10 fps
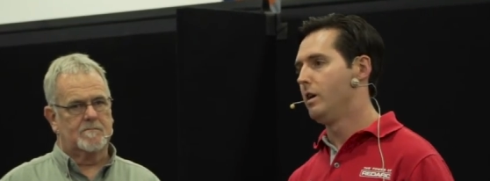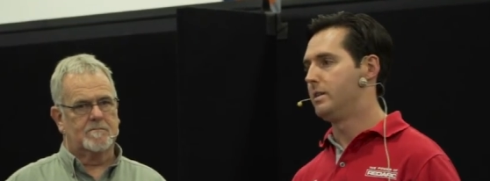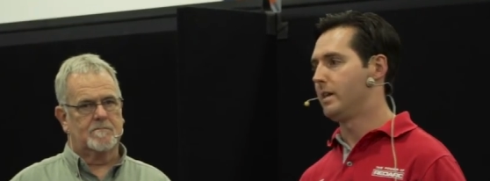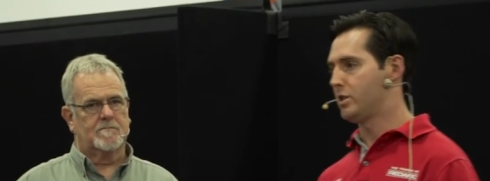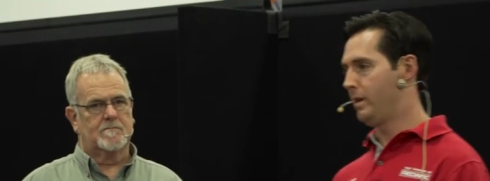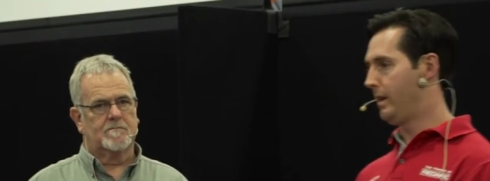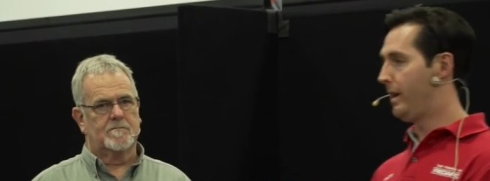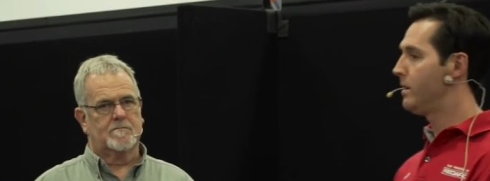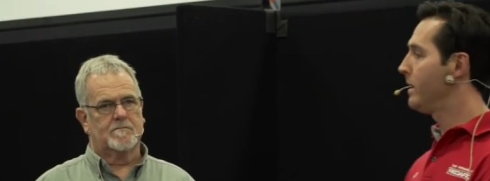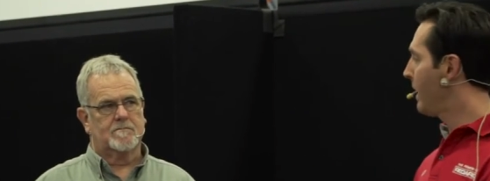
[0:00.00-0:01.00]
Speaker 1: it's actually
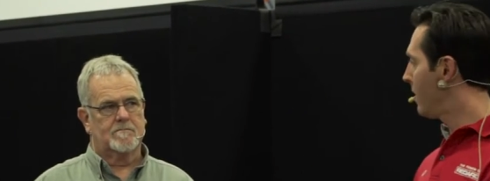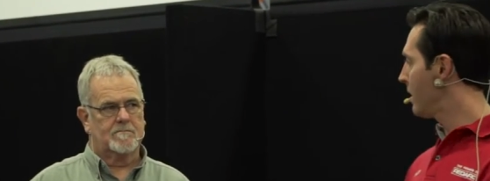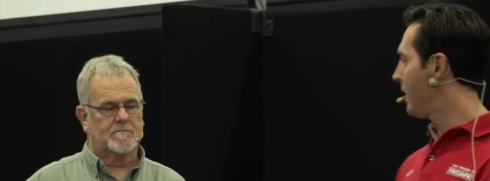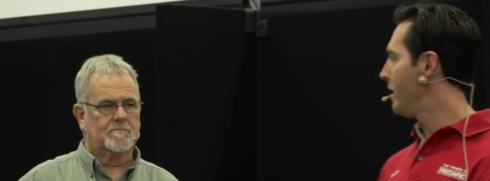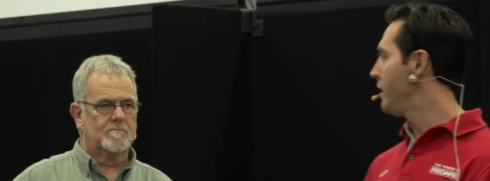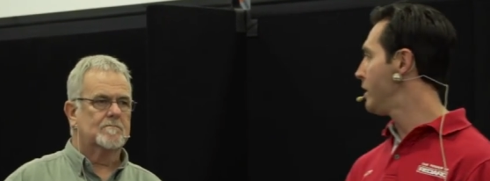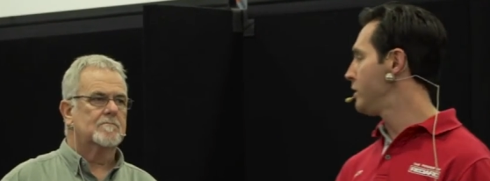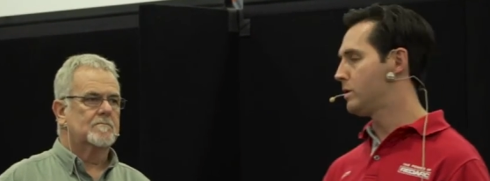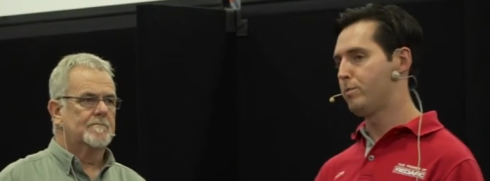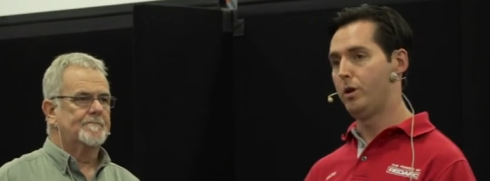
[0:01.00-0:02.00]
the end of the calculator. You
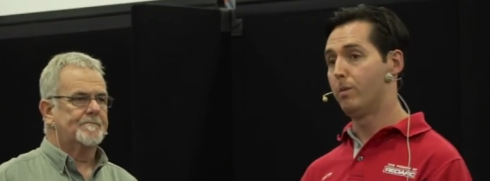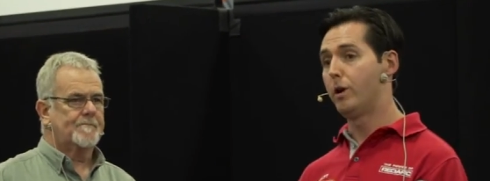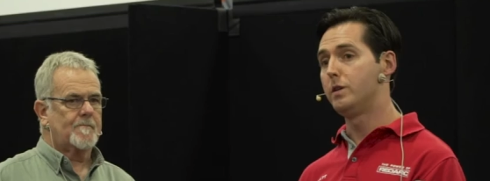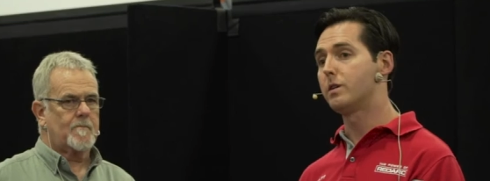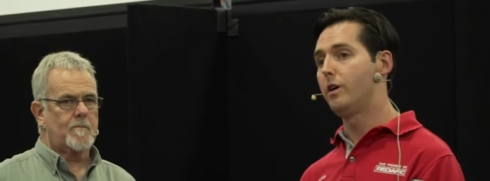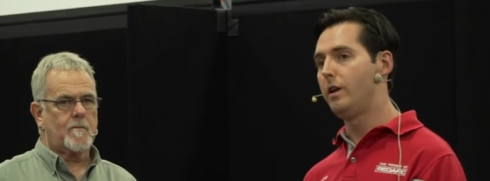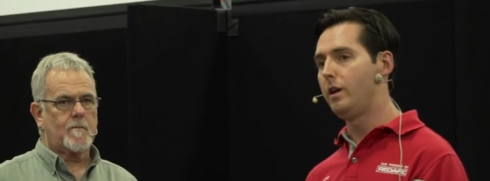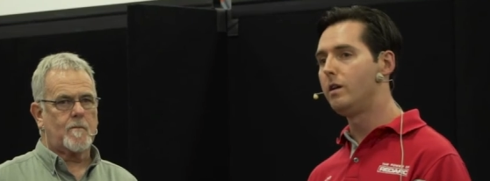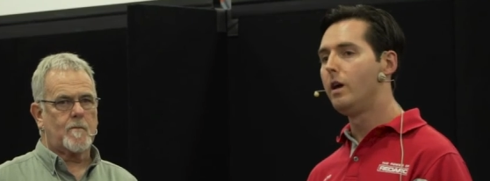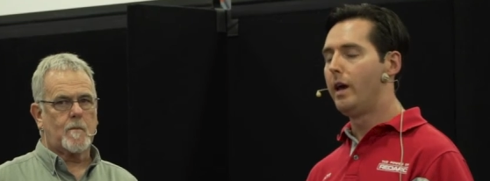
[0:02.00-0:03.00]
can just put your postcode
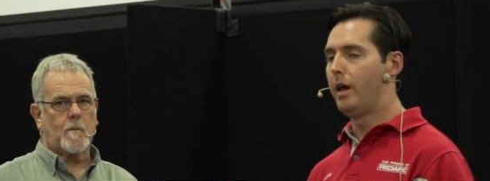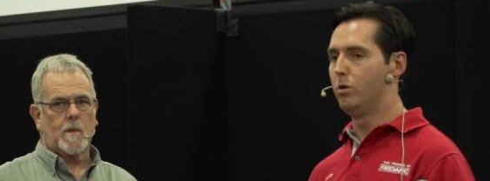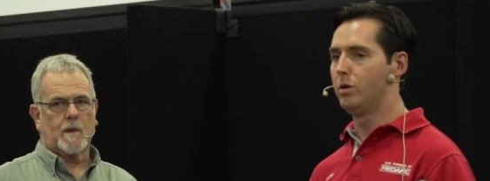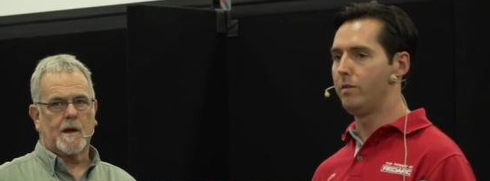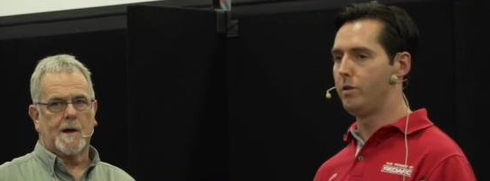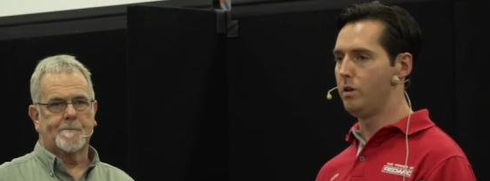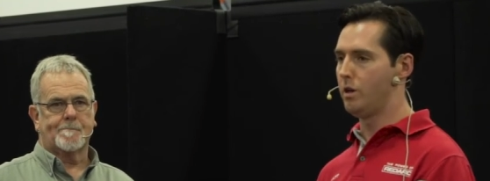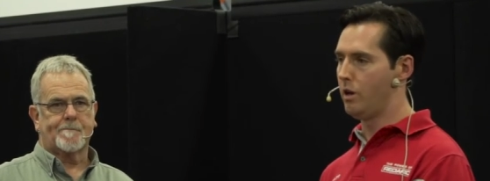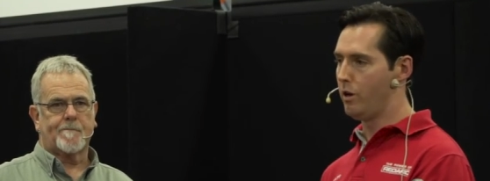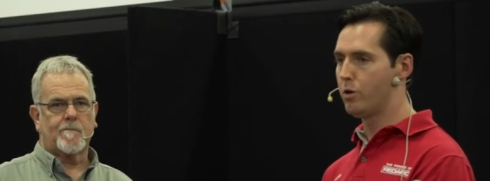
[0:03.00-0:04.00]
in, and it will give you
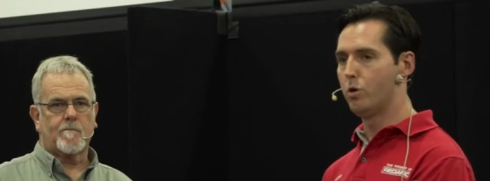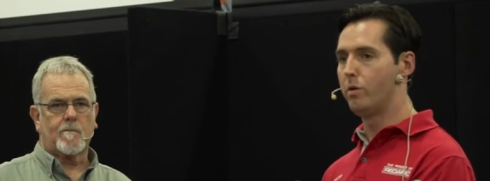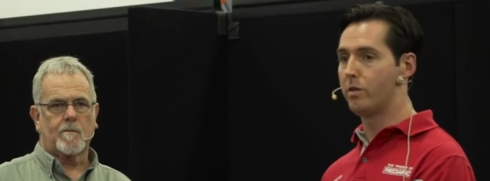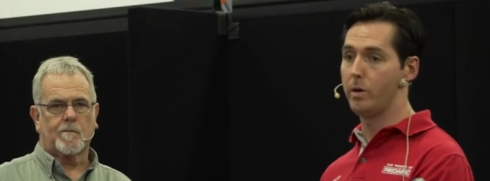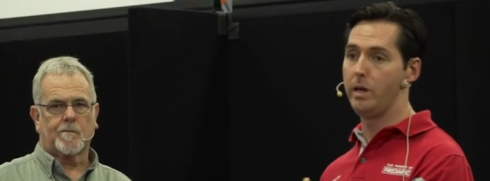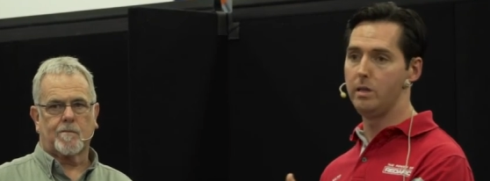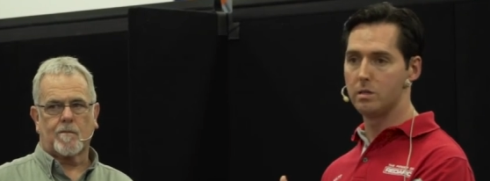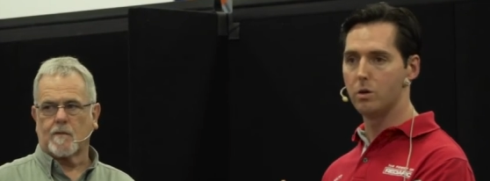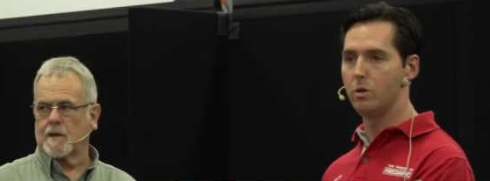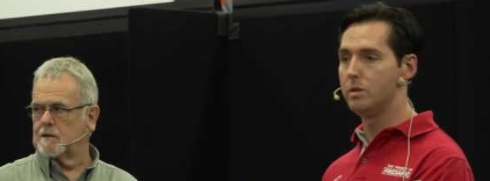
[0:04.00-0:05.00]
the local three
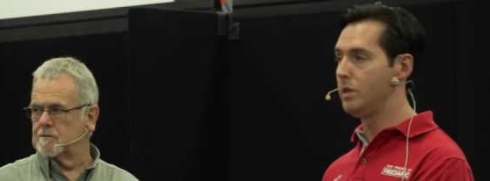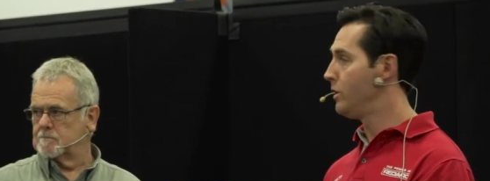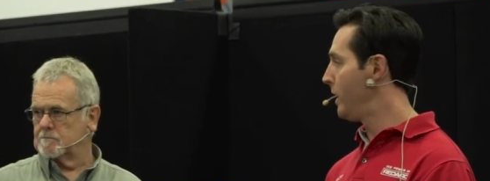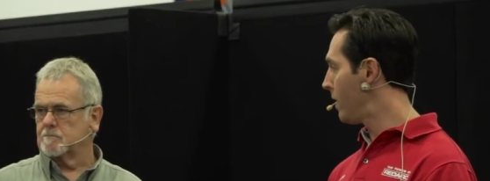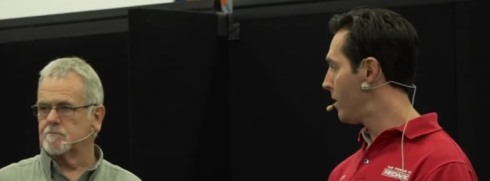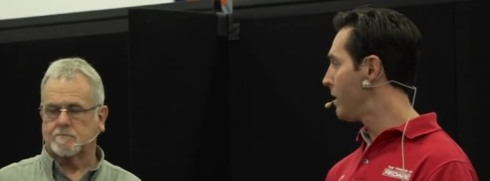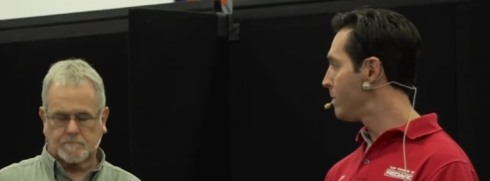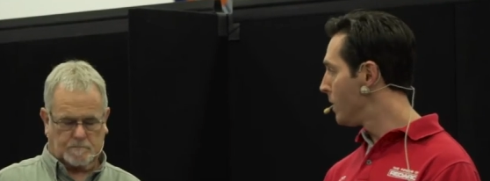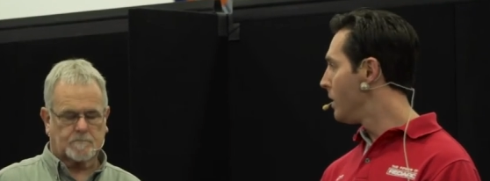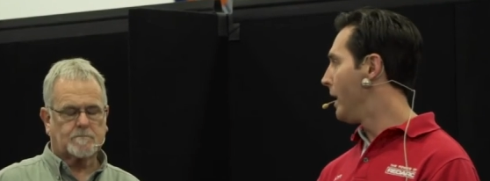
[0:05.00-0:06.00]
installers in your
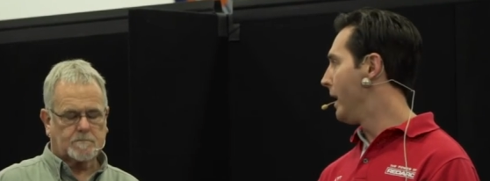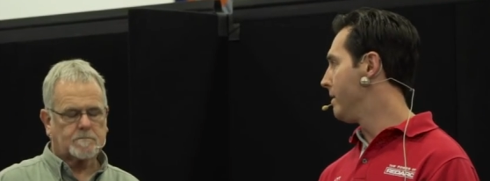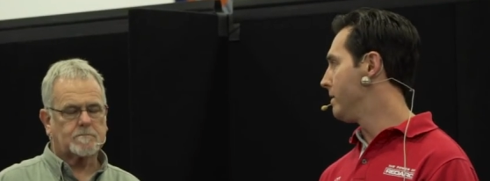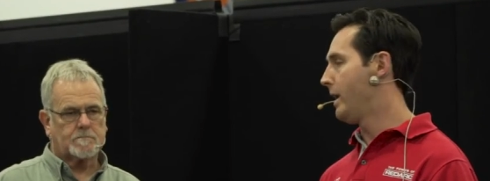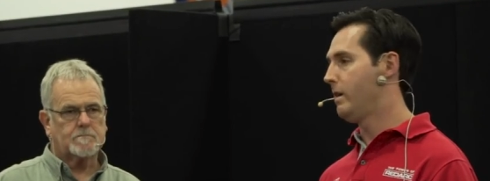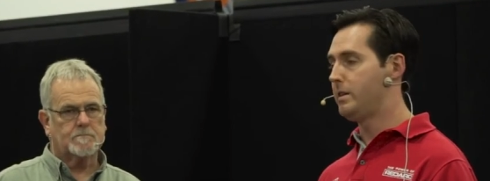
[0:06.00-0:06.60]
area and they're